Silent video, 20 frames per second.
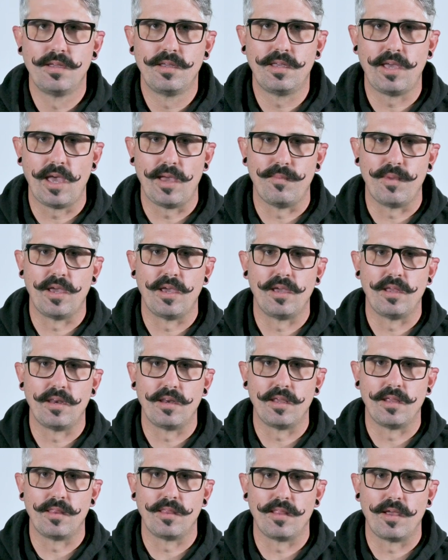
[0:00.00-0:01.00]
Came
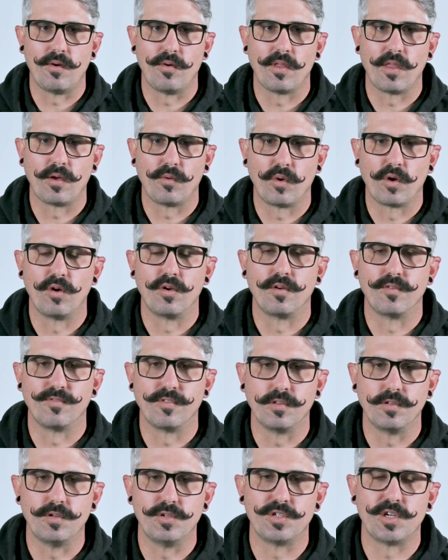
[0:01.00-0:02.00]
in and they were like, we're going to
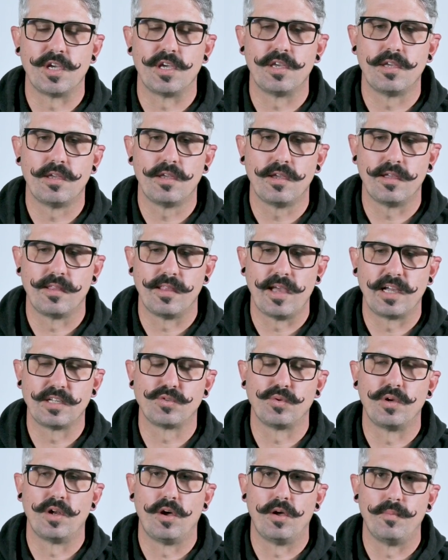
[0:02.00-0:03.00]
Fallujah. And
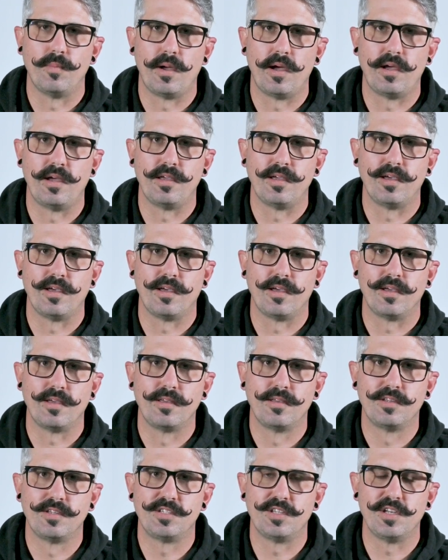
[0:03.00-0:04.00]
that's when all my
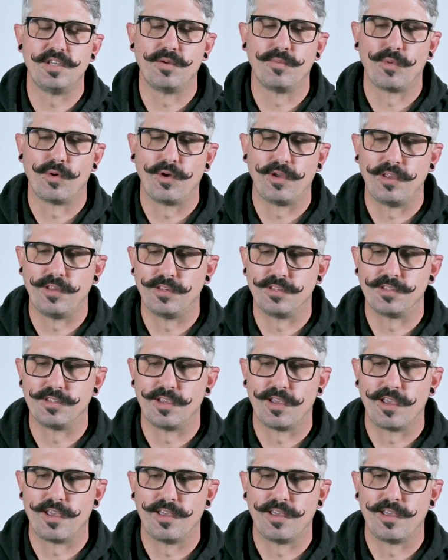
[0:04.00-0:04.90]
senior Marines,